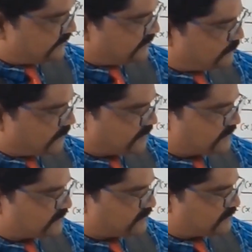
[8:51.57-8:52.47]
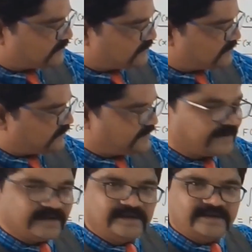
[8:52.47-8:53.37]
this part,
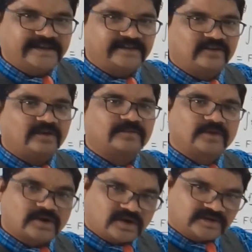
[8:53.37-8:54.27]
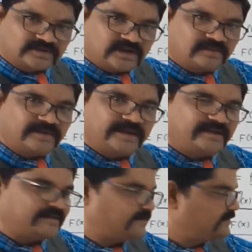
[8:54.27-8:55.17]
integration of cos of
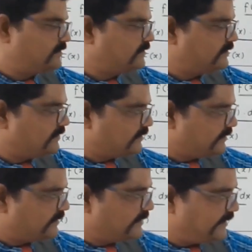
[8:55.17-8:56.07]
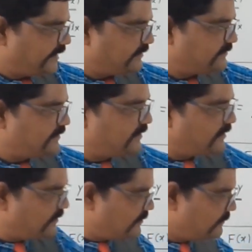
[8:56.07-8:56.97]
x dx
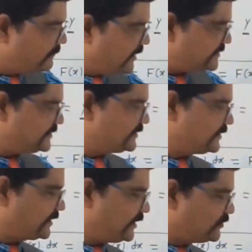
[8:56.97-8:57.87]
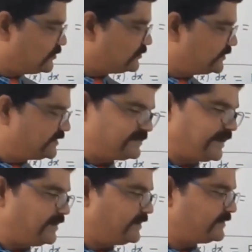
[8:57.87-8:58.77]
must give this
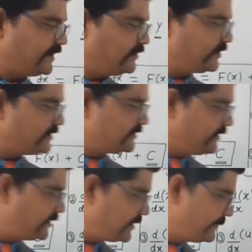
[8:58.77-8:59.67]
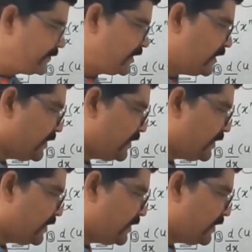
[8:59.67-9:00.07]
sin x, and you can see here